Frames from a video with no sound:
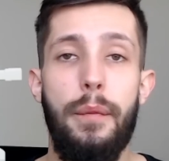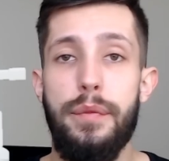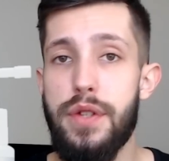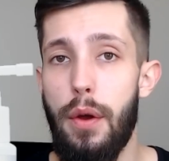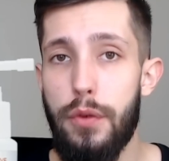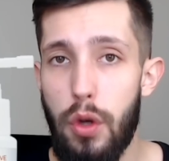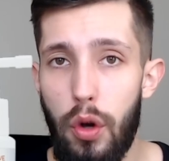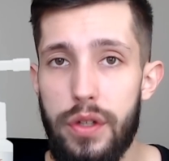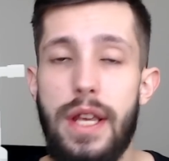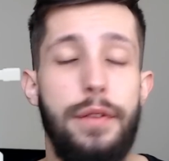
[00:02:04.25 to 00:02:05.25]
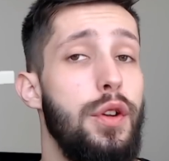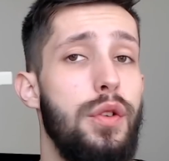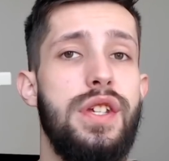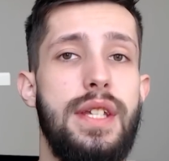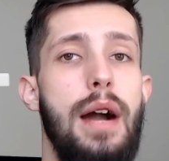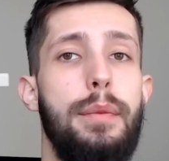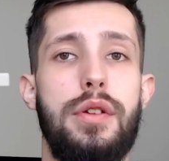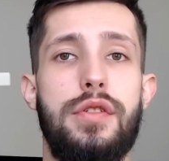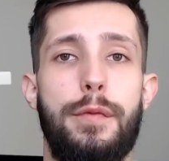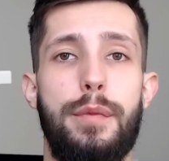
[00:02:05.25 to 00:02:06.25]
So of course, if you're a scalp
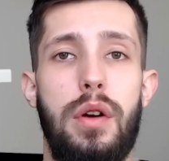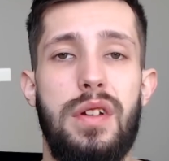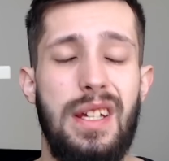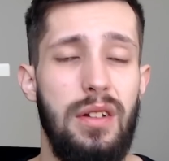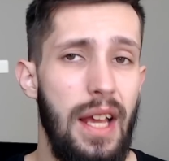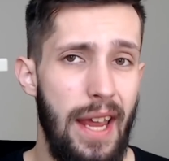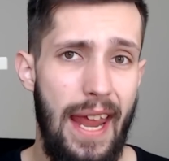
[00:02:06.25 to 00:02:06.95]
user of minoxidil,